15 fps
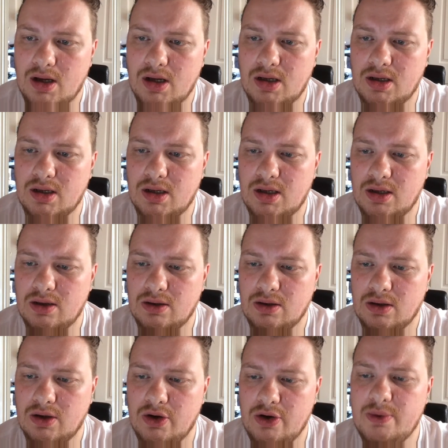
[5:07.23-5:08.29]

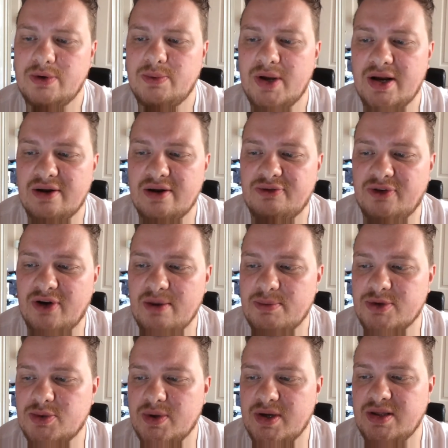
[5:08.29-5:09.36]
Who would win in a fight
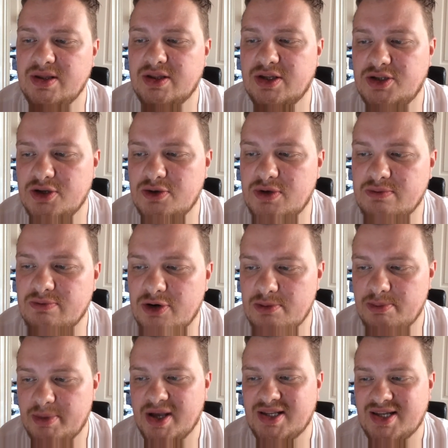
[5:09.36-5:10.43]
between the dude in
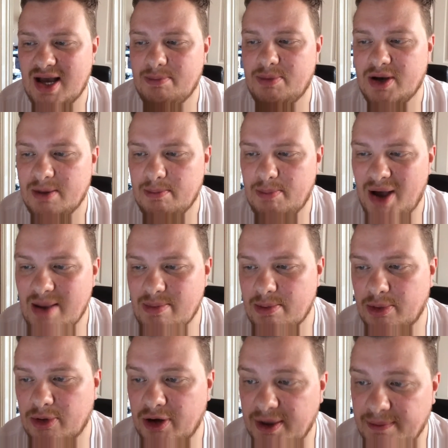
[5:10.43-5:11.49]
Root Beer Tapper and
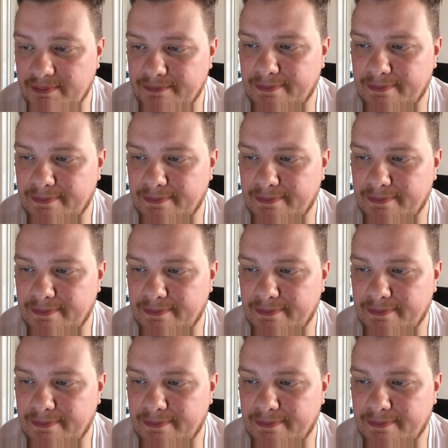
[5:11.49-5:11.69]
Paperboy?